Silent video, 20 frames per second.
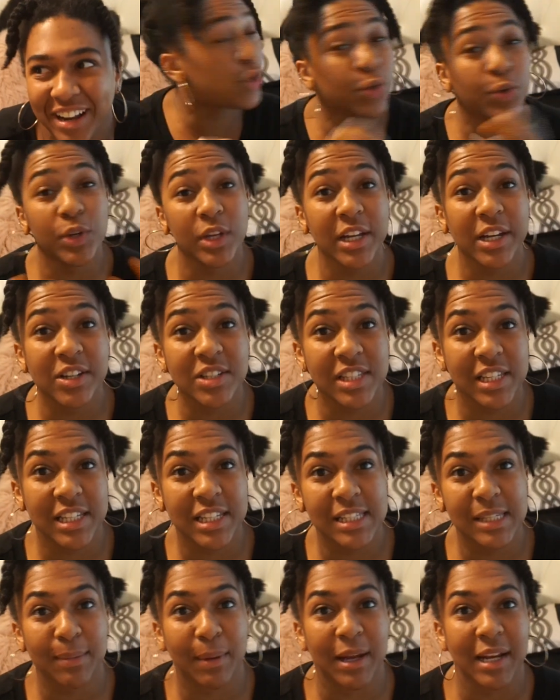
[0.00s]
2 years
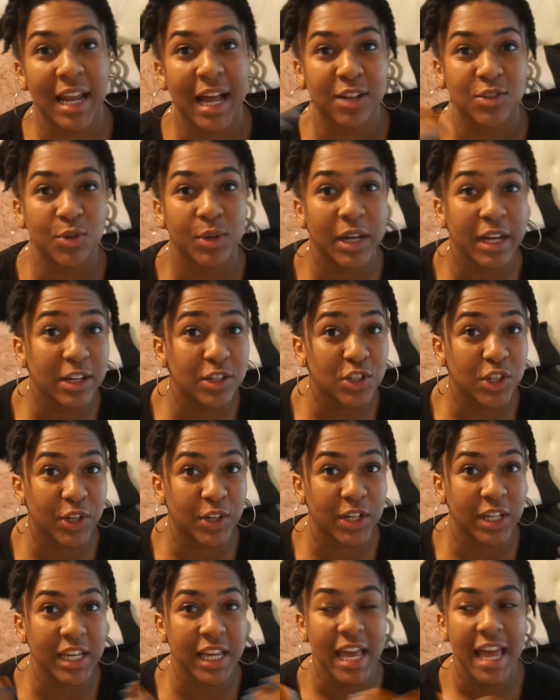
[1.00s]
into my natural hair
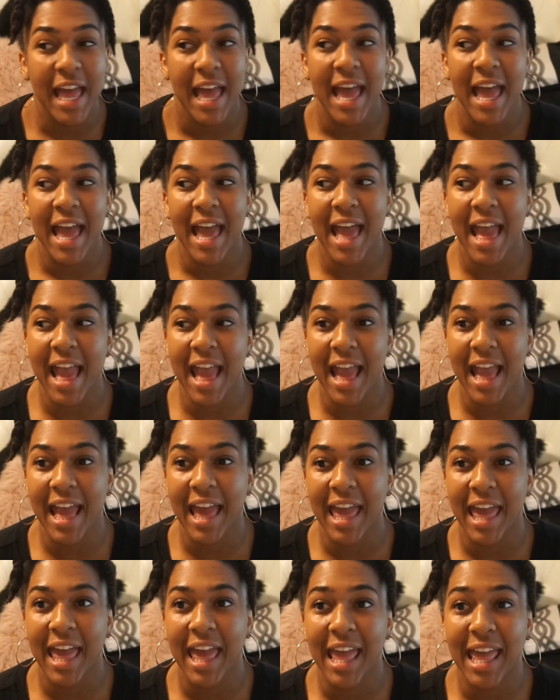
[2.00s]
journey,
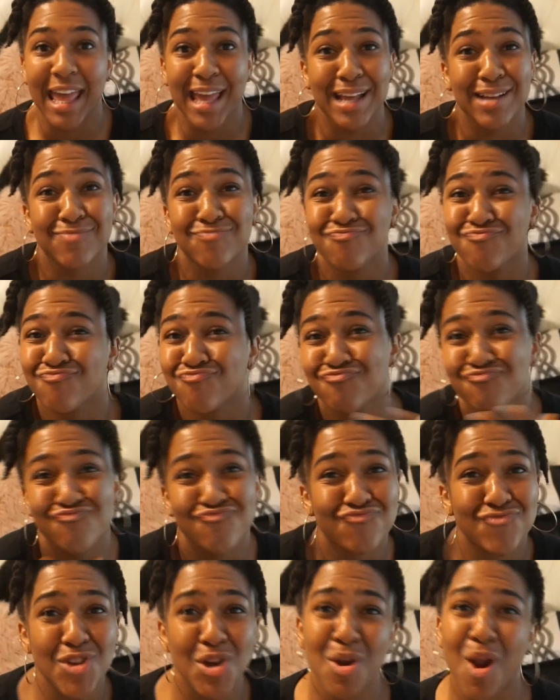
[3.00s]
and
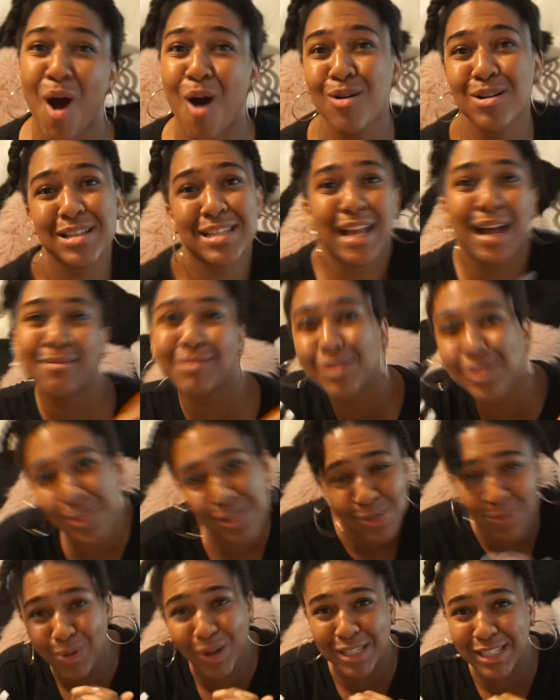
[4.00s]
you know, it's time to
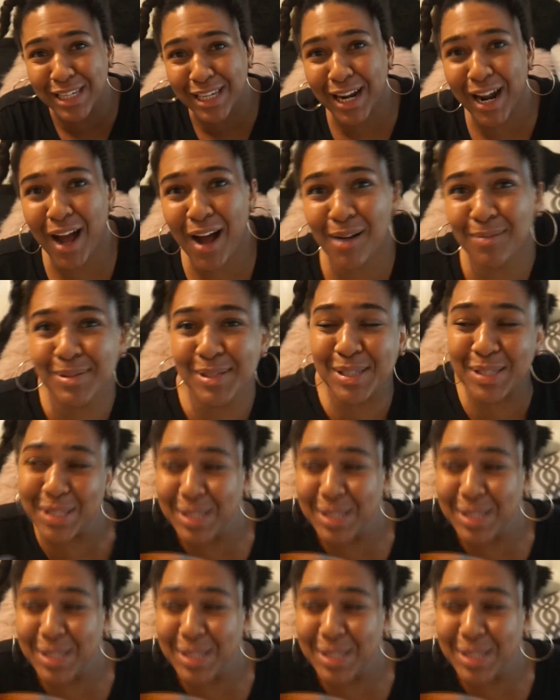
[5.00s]
switch it up.